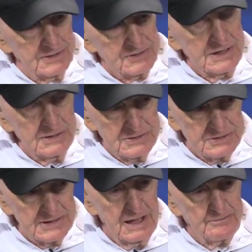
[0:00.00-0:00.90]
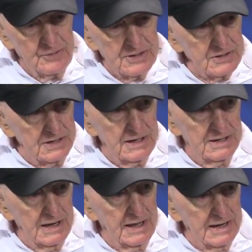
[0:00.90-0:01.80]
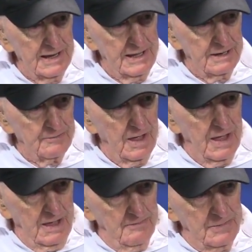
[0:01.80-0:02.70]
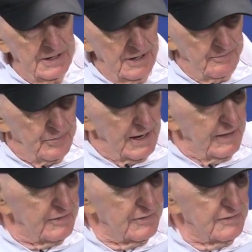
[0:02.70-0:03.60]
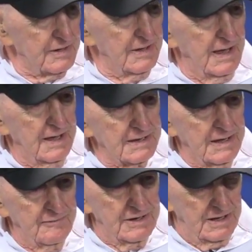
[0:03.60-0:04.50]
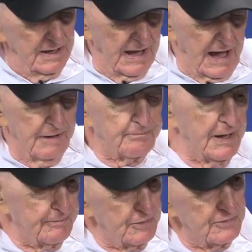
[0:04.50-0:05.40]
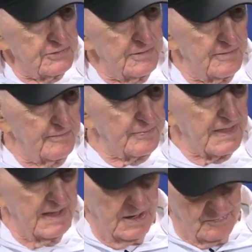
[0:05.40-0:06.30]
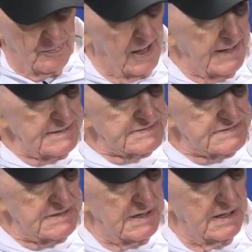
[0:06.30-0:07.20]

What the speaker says: She got pretty good a lot of land. But her brother gave it hot peppers, rice,